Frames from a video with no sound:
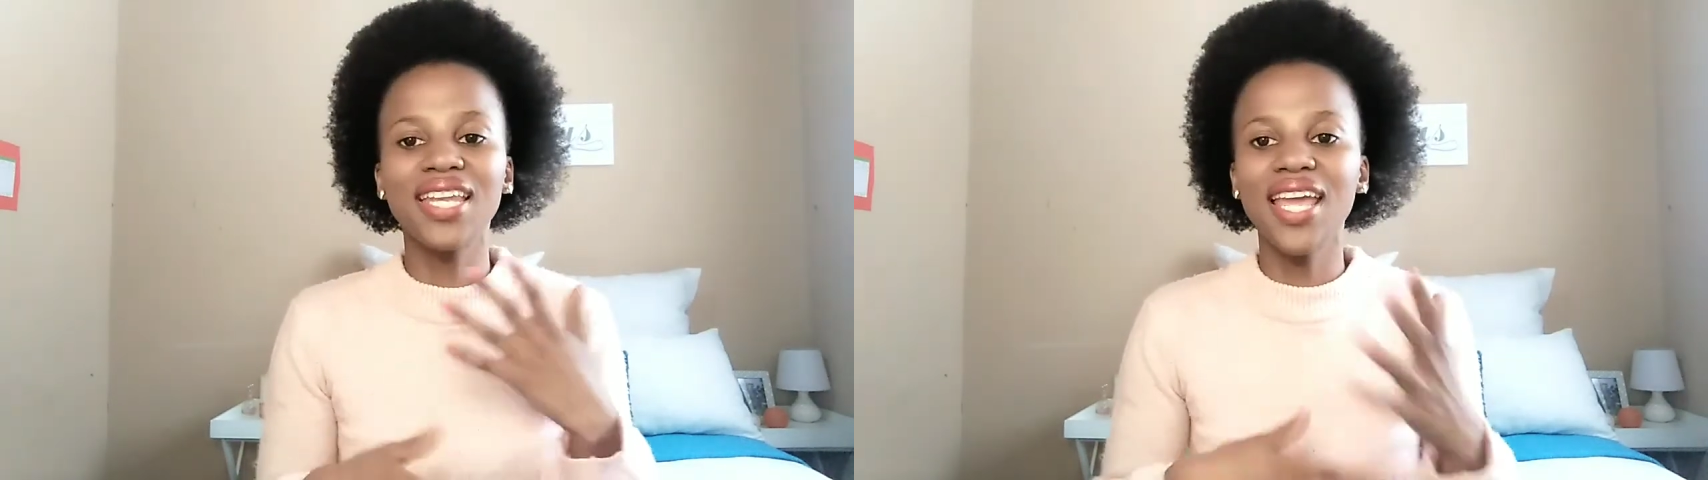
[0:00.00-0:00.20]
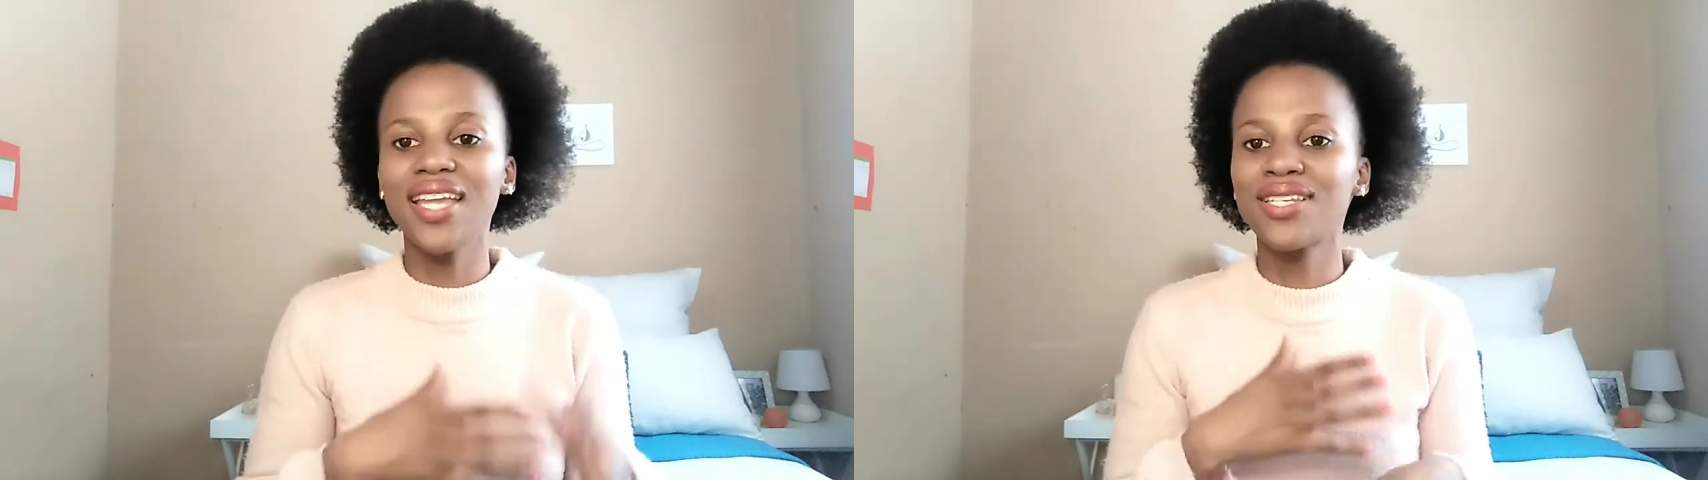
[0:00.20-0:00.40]

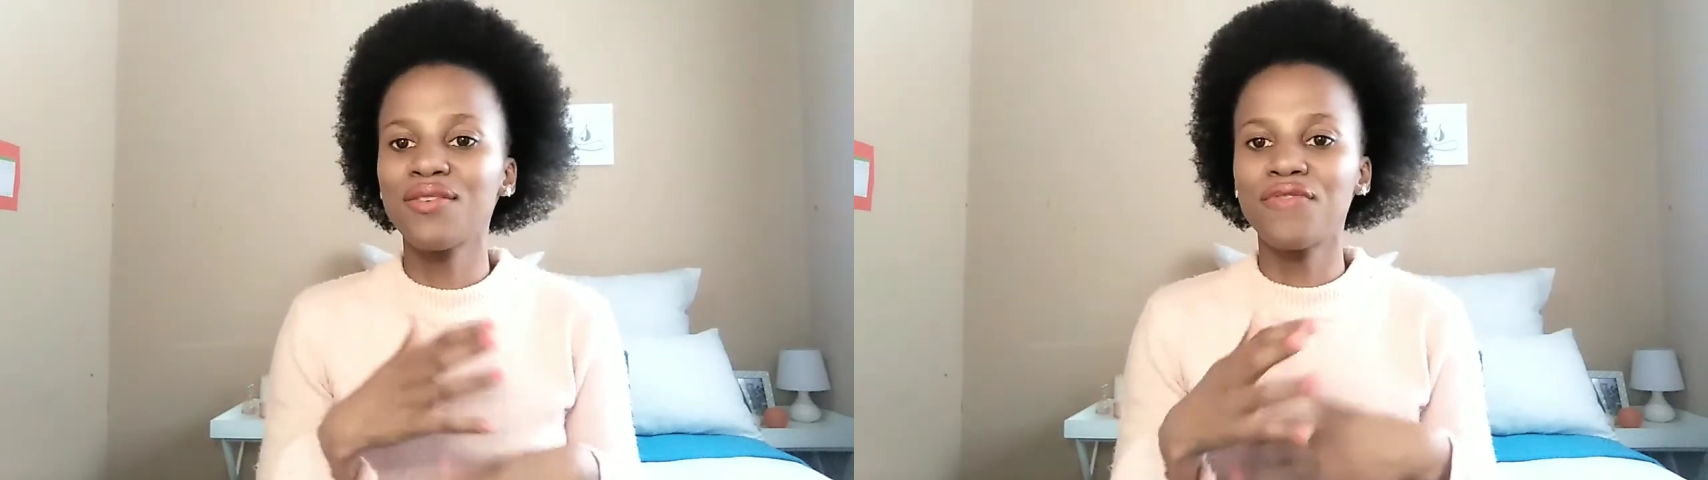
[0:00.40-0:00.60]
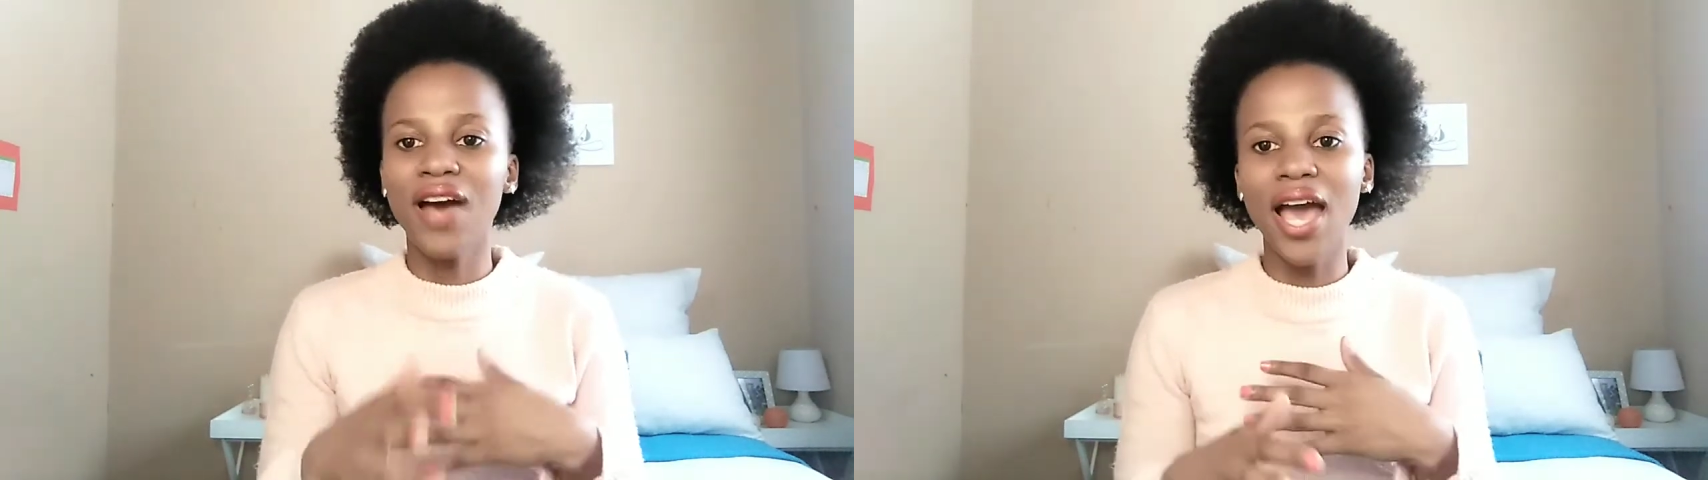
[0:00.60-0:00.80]

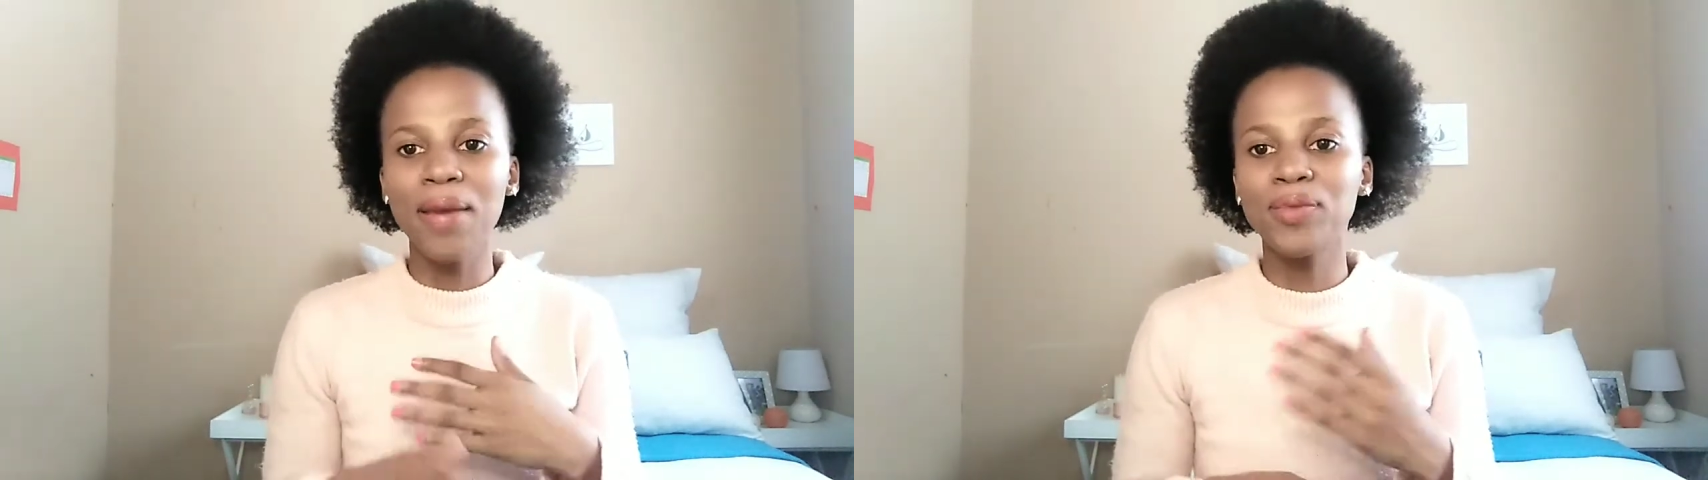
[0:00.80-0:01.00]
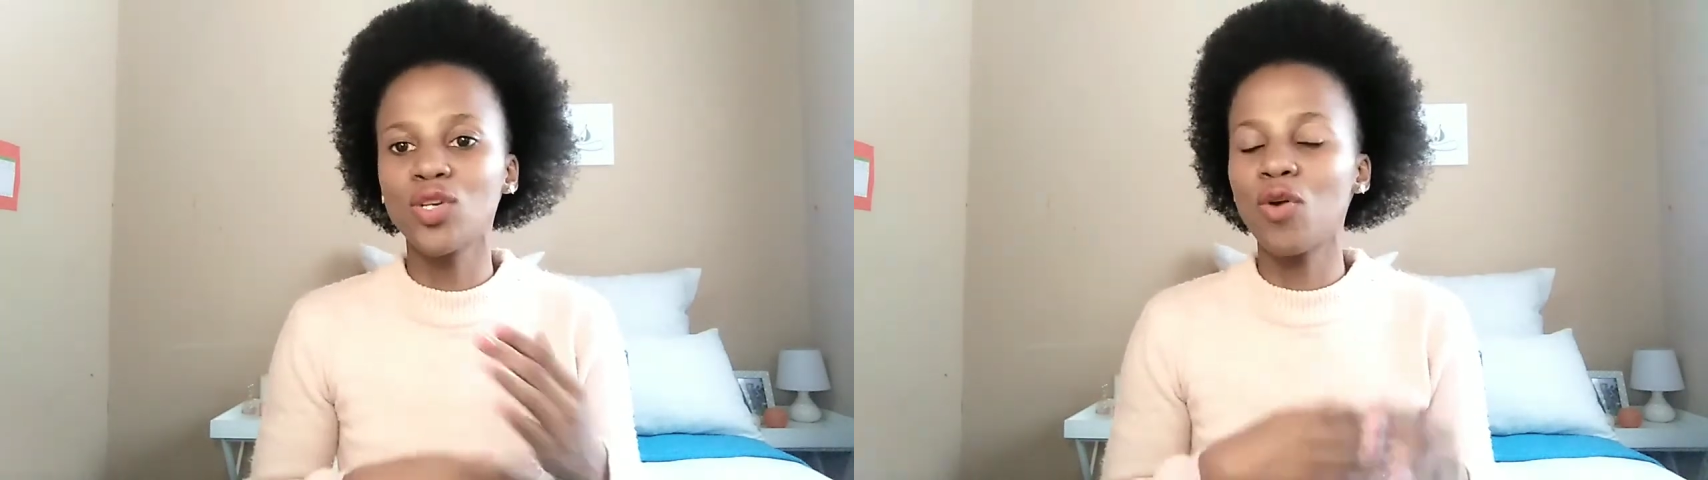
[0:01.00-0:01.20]
negative vibes,